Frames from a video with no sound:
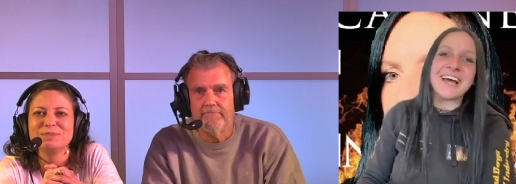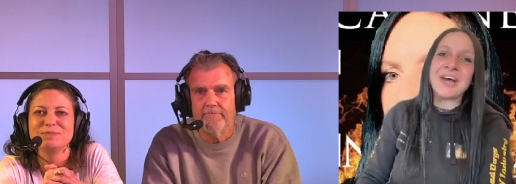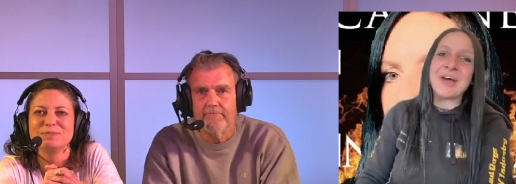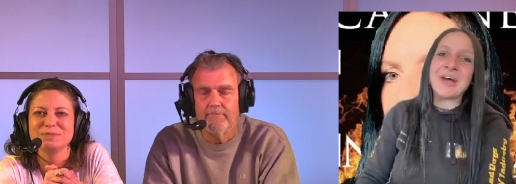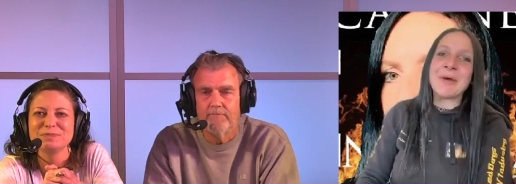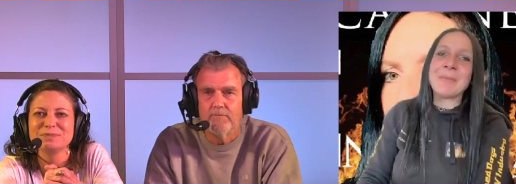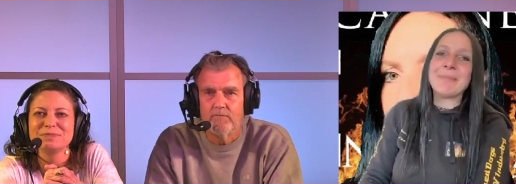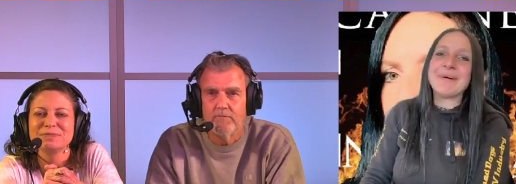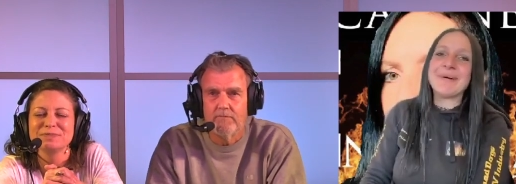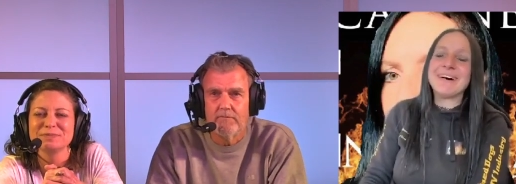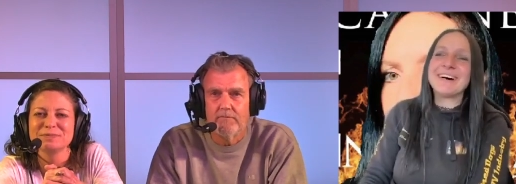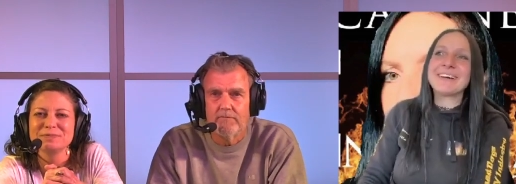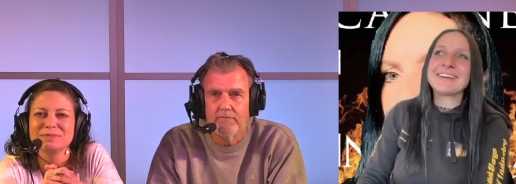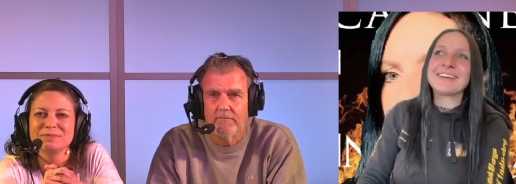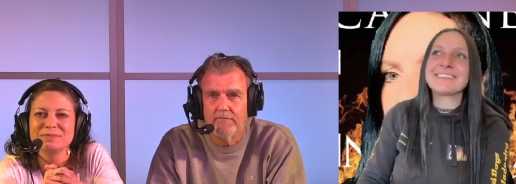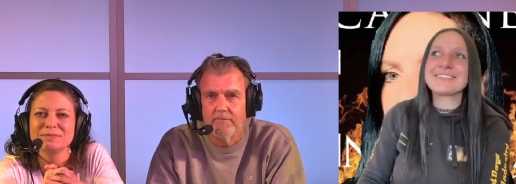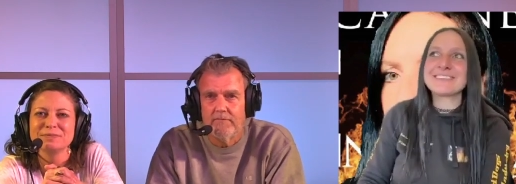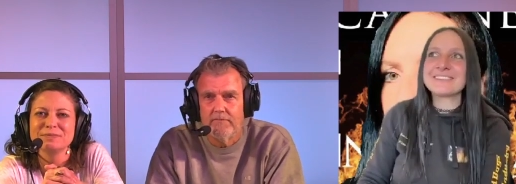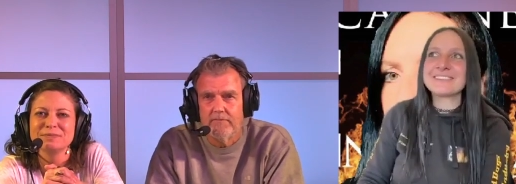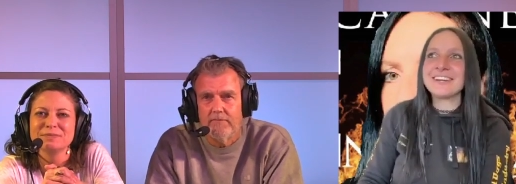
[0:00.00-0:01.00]
Speaker 1: Um, I
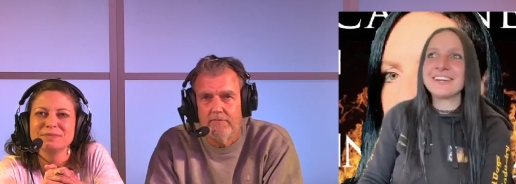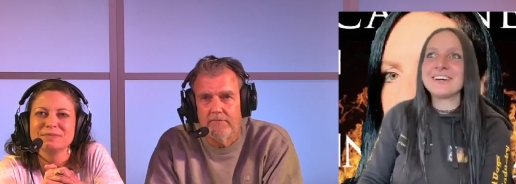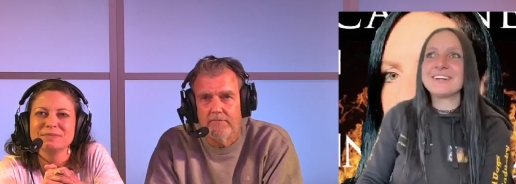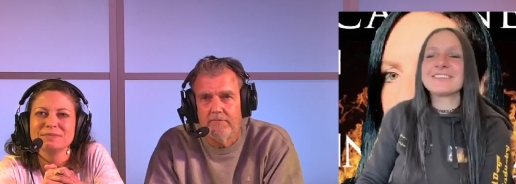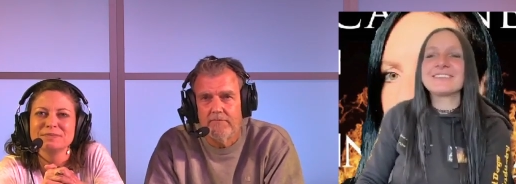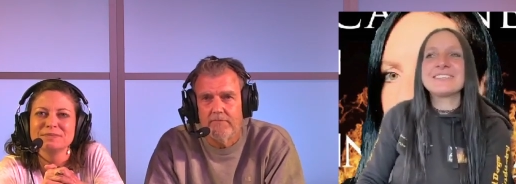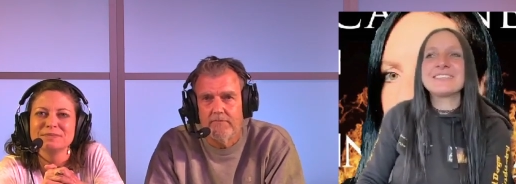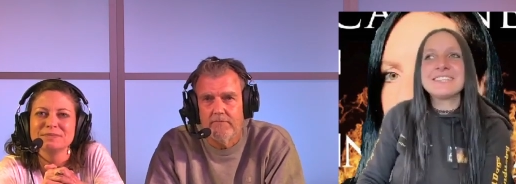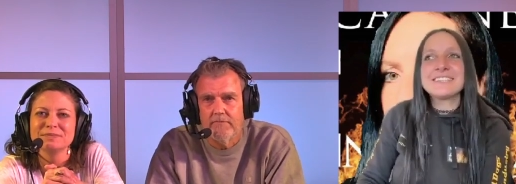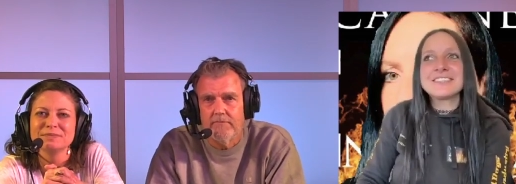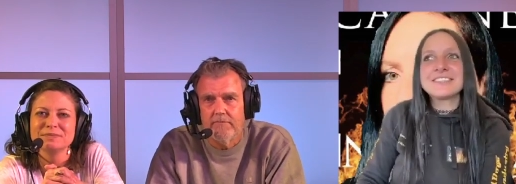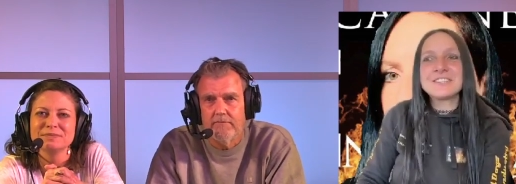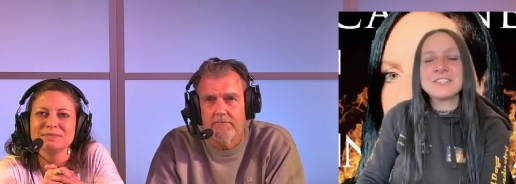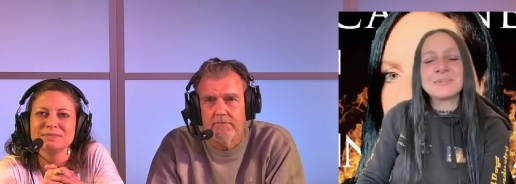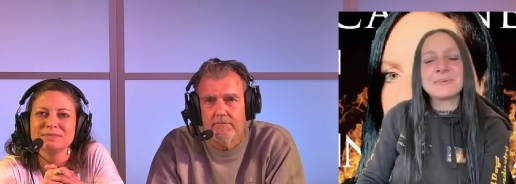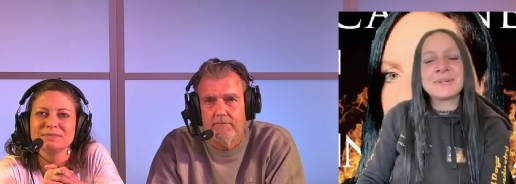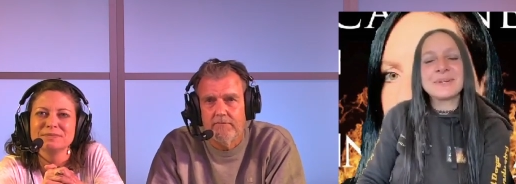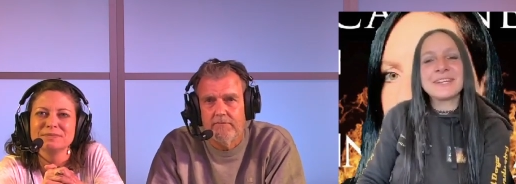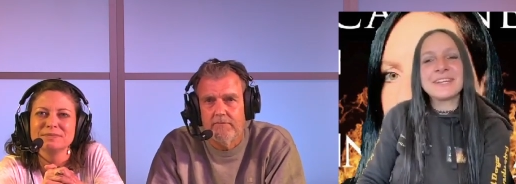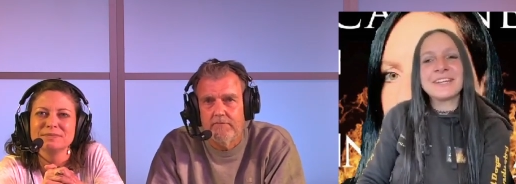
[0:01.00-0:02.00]
started
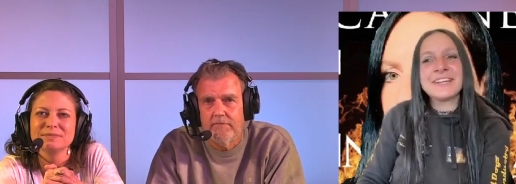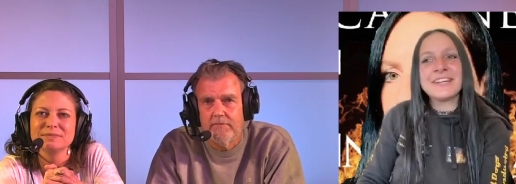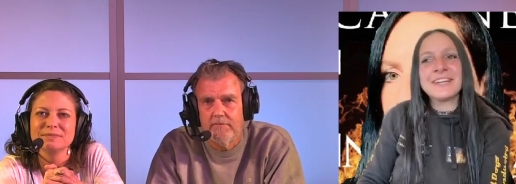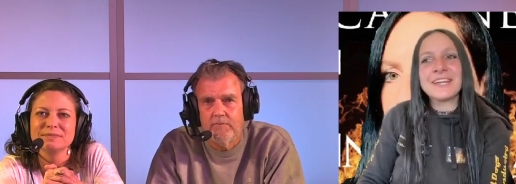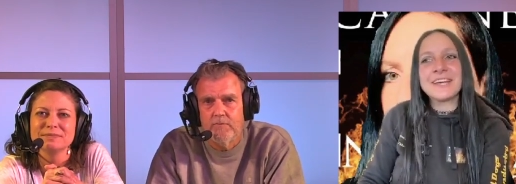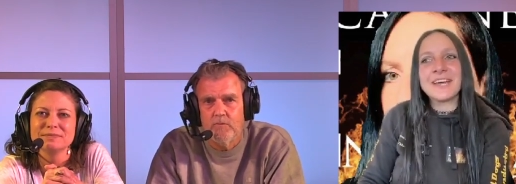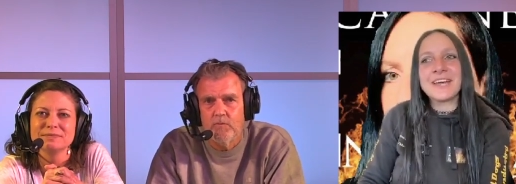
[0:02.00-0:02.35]
doing,